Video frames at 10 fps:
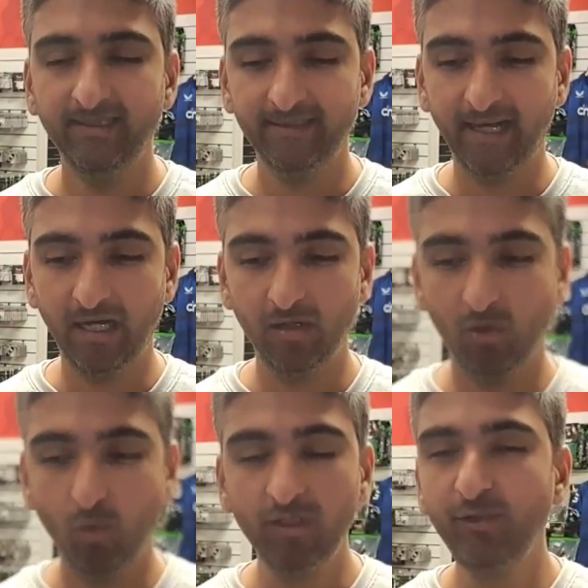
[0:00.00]
Now,
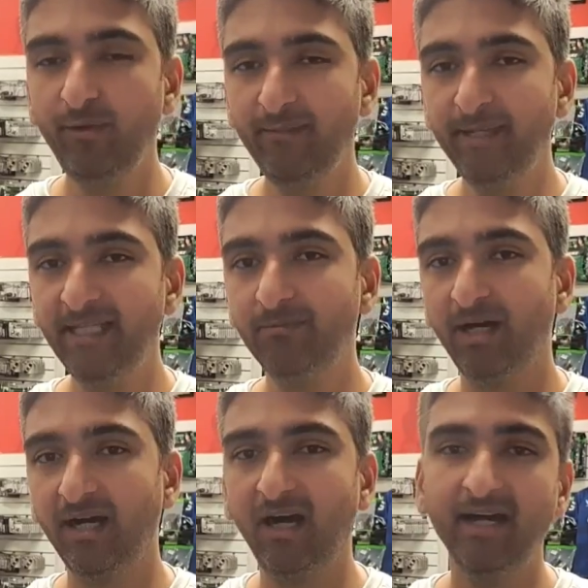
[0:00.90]
what do we mean
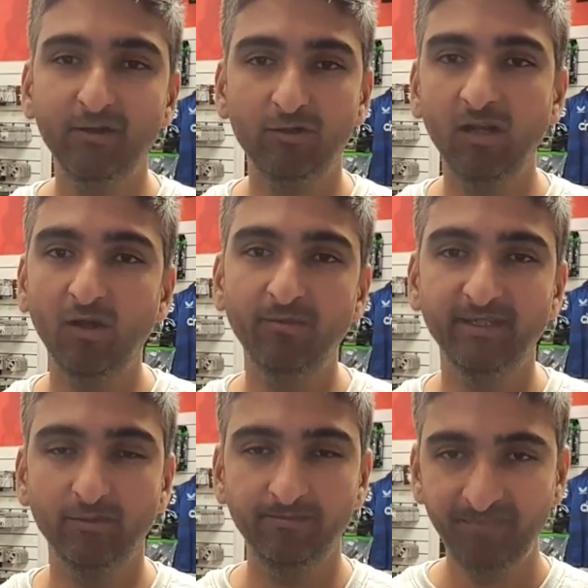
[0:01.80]
by high or low
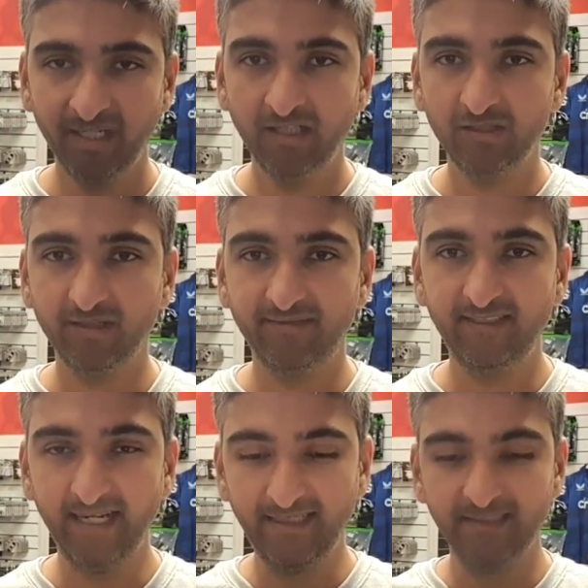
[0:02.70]
middle? So if you
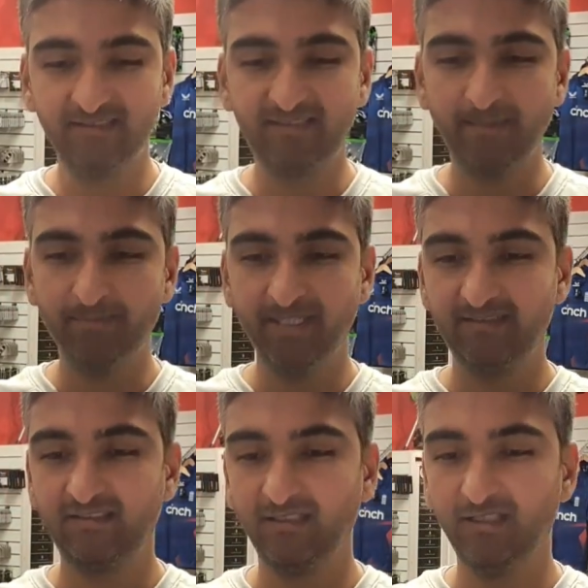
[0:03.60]
take this
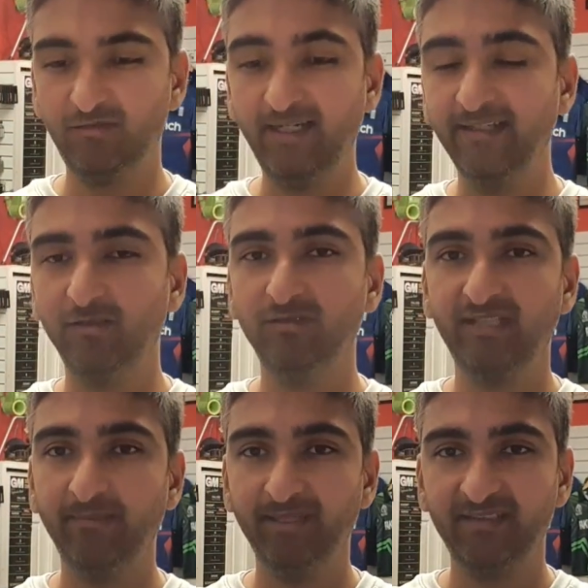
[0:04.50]
Tempesta, Gray Nichols
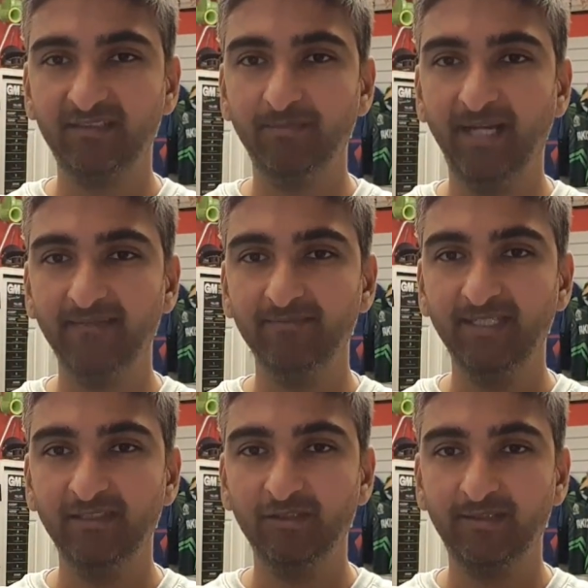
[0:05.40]
Tempesta bat
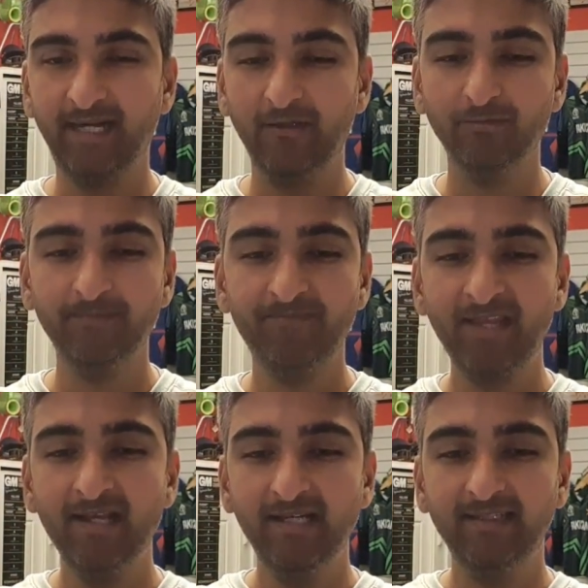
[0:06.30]
into account,
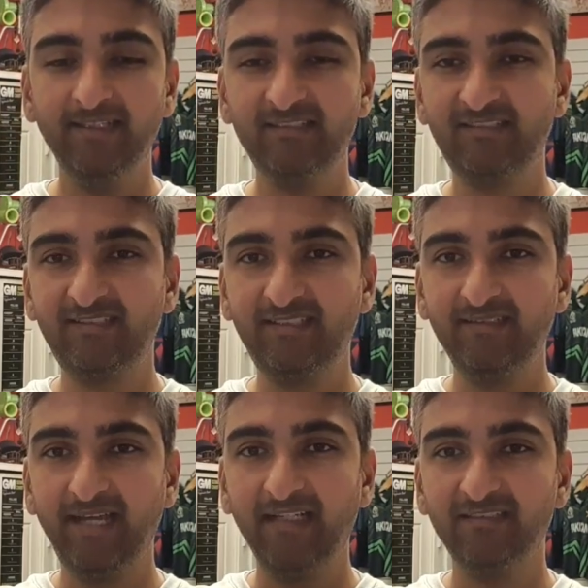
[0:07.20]
this
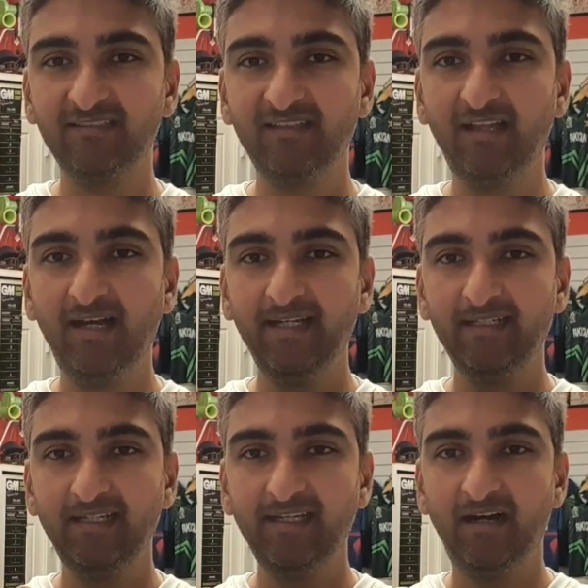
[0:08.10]
has a
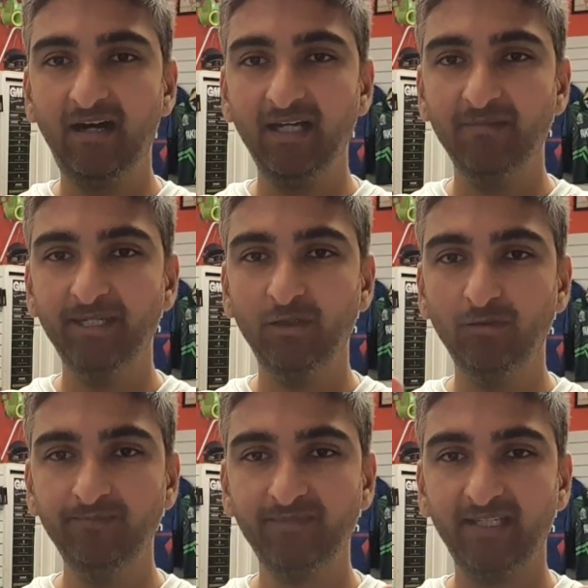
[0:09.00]
slightly higher
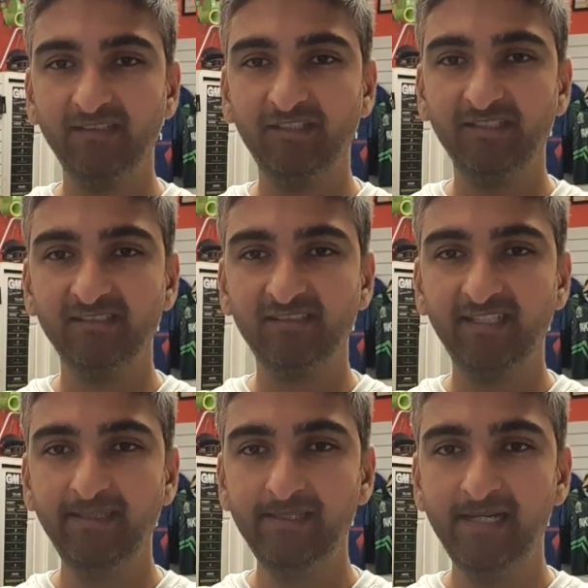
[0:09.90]
middle, as you can
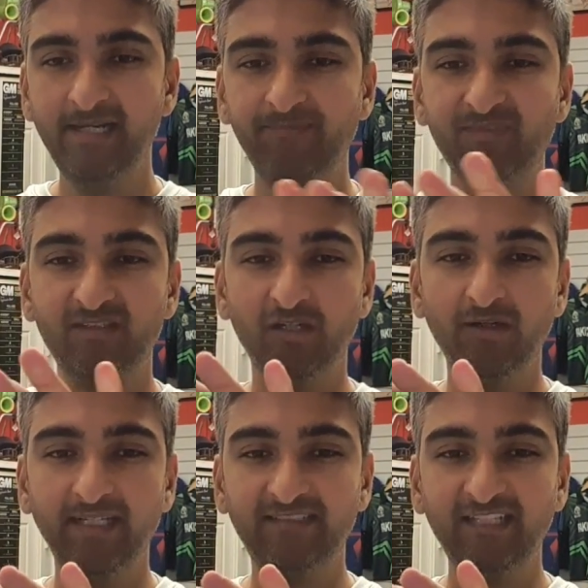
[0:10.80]
see. So
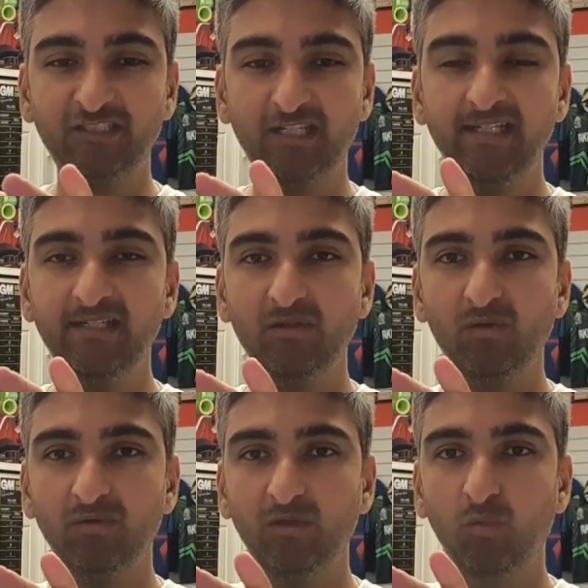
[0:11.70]
essentially
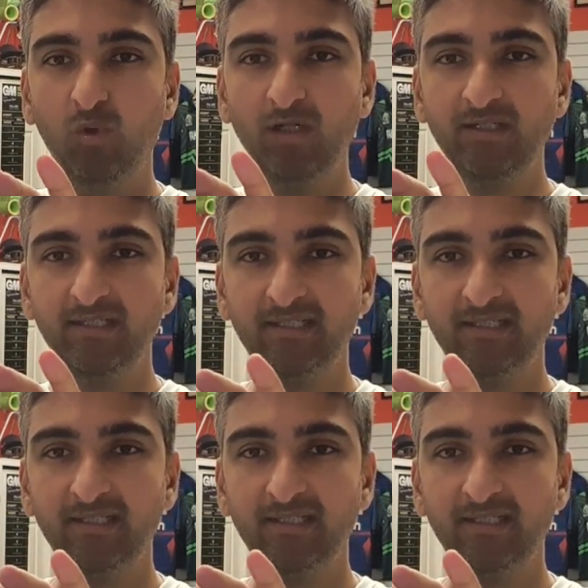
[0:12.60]
the wood